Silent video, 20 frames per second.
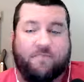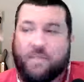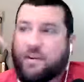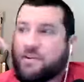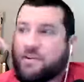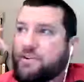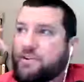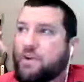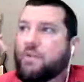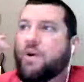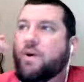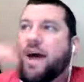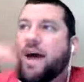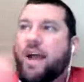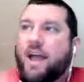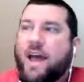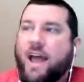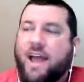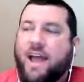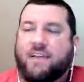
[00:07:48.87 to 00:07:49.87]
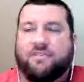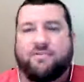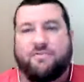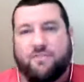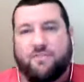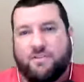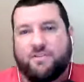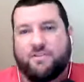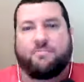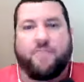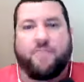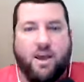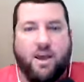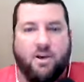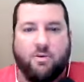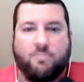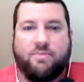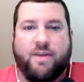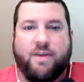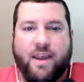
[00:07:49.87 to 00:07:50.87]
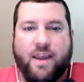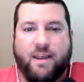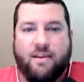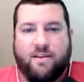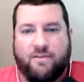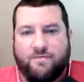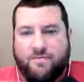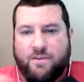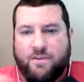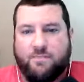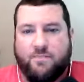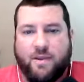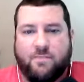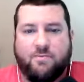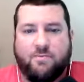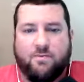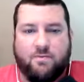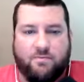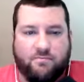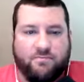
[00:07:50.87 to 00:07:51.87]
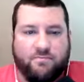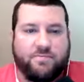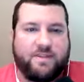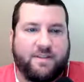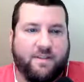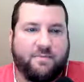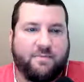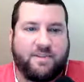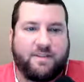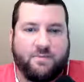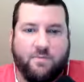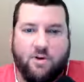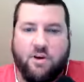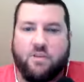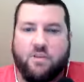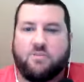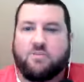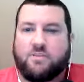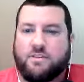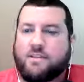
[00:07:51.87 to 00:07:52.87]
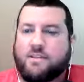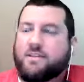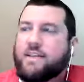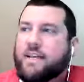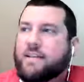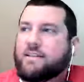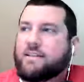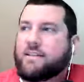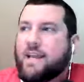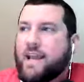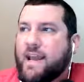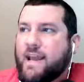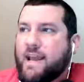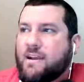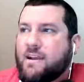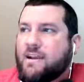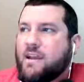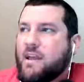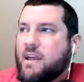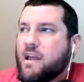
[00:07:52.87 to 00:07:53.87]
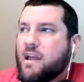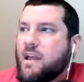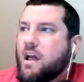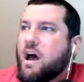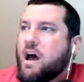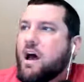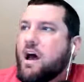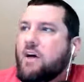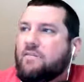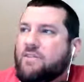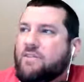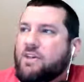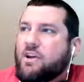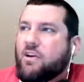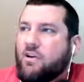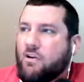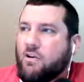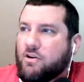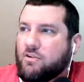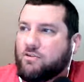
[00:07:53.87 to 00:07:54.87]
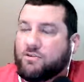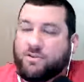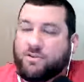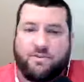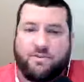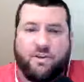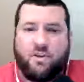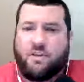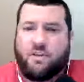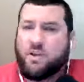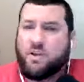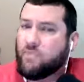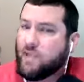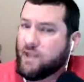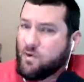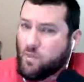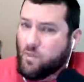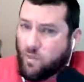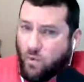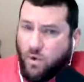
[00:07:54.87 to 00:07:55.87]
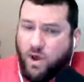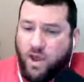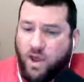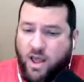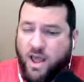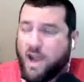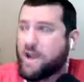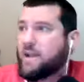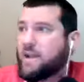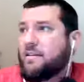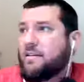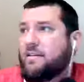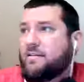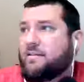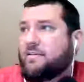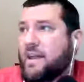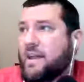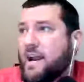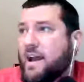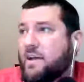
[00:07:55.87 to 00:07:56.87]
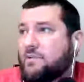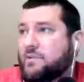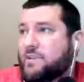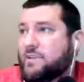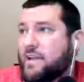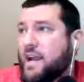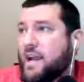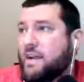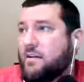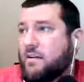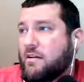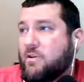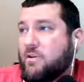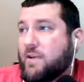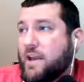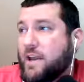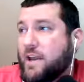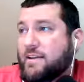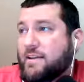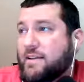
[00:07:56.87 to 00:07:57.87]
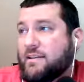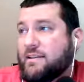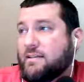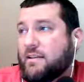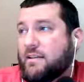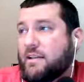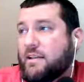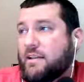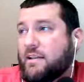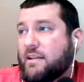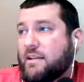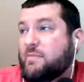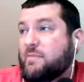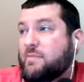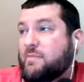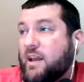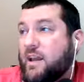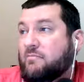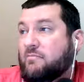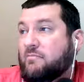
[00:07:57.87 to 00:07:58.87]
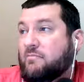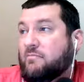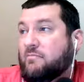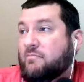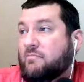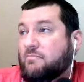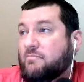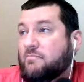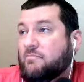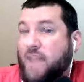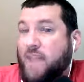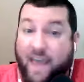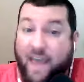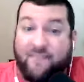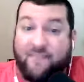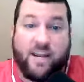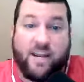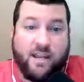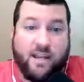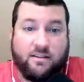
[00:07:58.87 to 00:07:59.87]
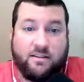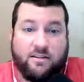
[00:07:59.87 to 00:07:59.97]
So I asked for some help, and a few people sent me some articles and things. And of the articles, there's only really one that I was like, okay, this is legitimate evidence.